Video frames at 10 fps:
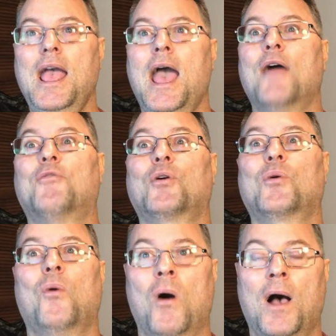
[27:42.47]
is
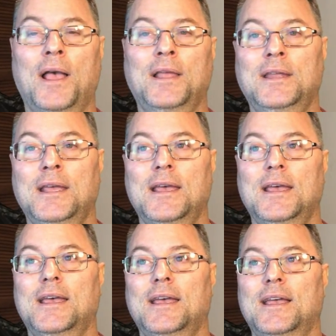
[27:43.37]
hearing the
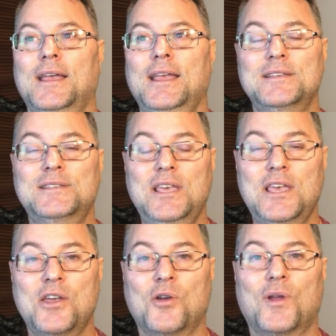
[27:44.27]
message
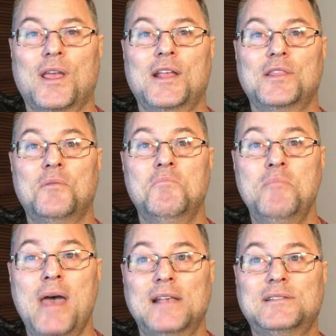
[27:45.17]
of who
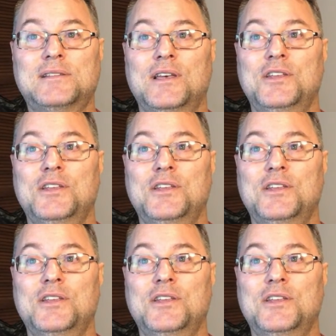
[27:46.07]
Christ is.